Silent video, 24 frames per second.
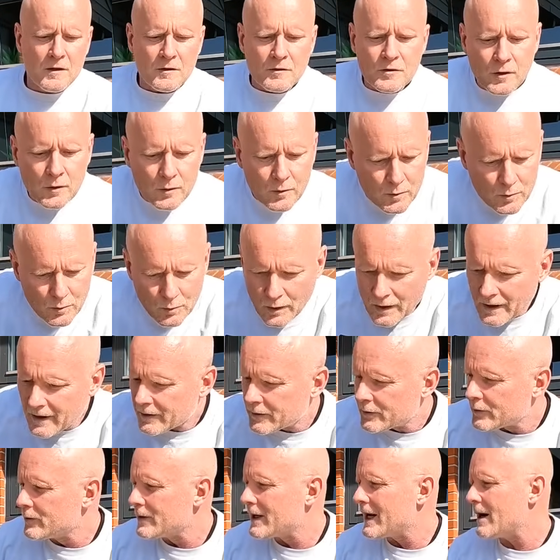So what I
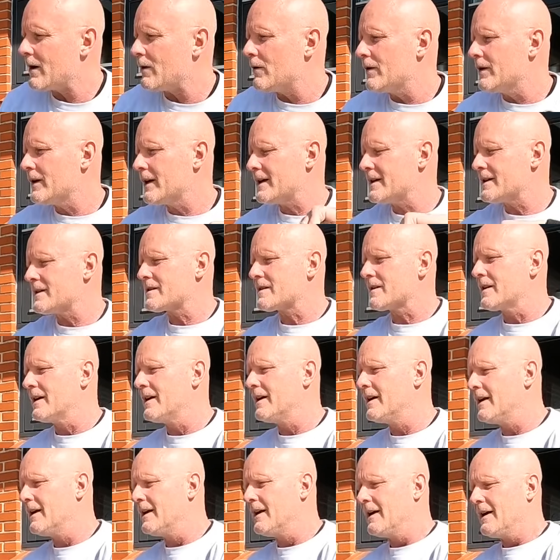do now is
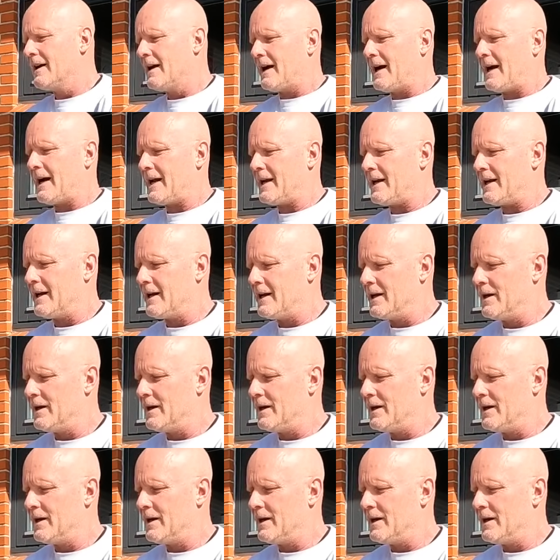I